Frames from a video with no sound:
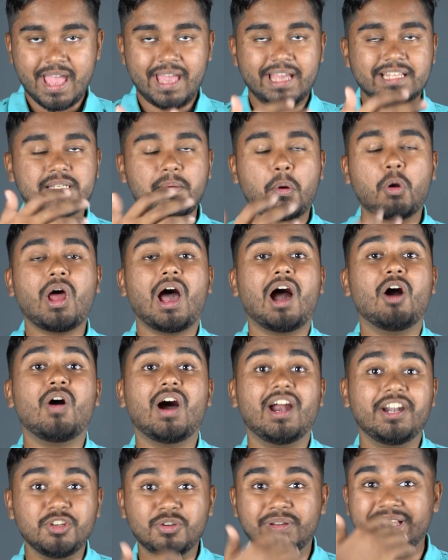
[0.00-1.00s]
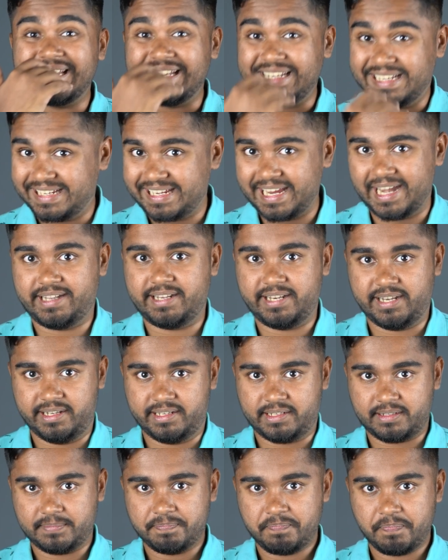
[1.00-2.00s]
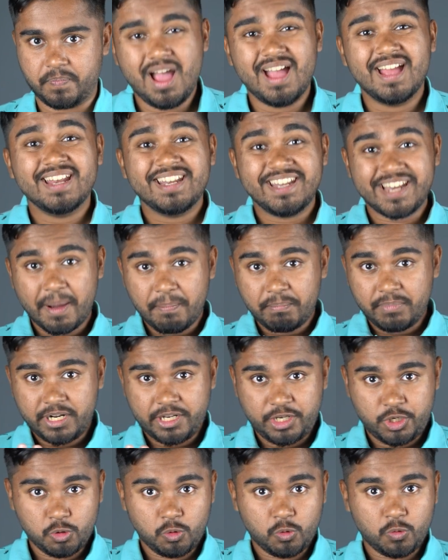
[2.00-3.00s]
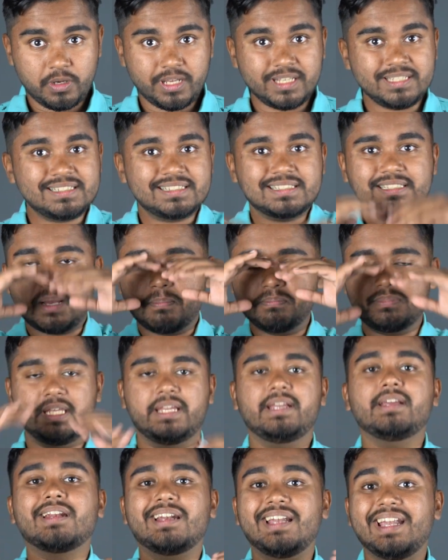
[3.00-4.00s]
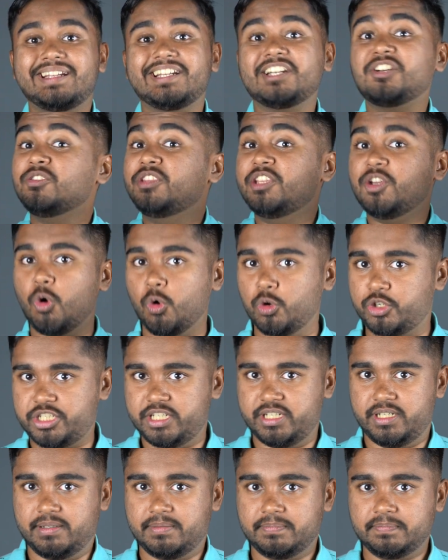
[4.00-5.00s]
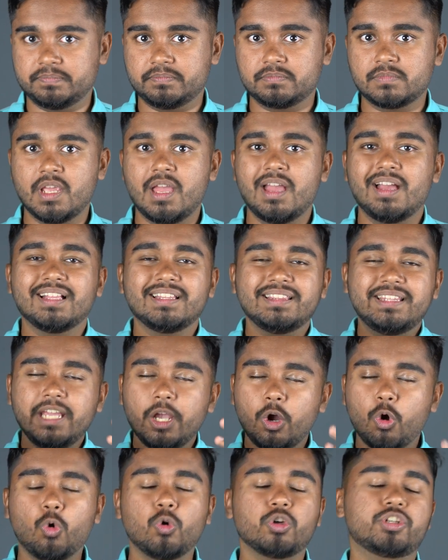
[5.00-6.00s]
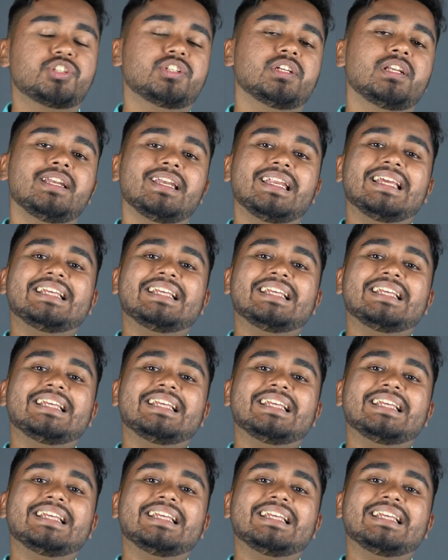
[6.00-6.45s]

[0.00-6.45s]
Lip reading: it's about how hard you can get hit. Number 2 is something related to the ocean. The ocean